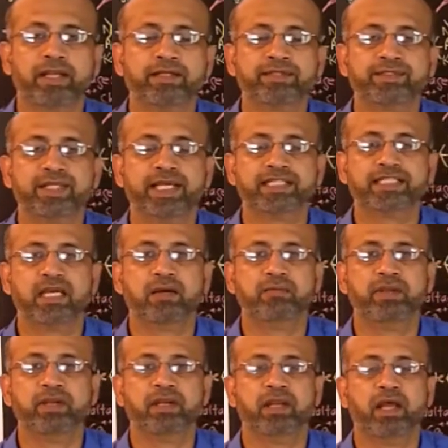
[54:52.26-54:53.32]
let us
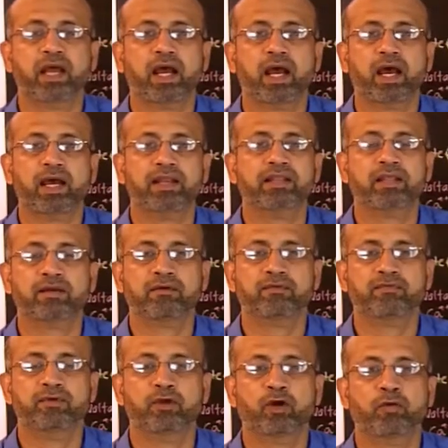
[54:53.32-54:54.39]
examine another
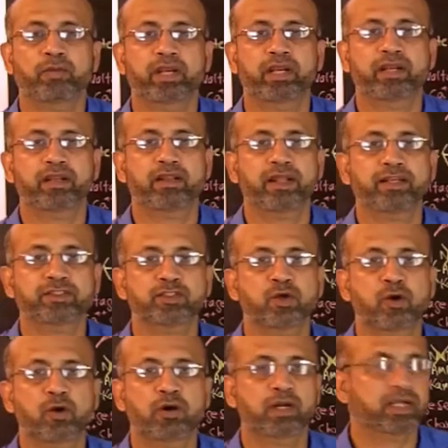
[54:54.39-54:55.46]
phenomenon that is
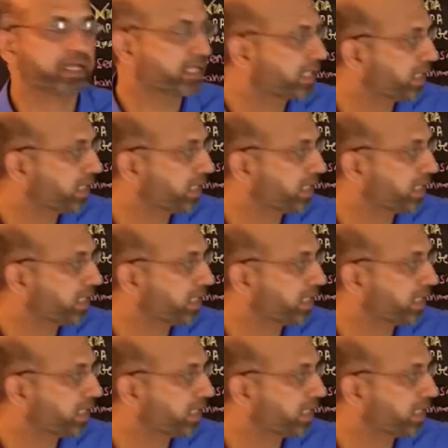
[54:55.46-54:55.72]
called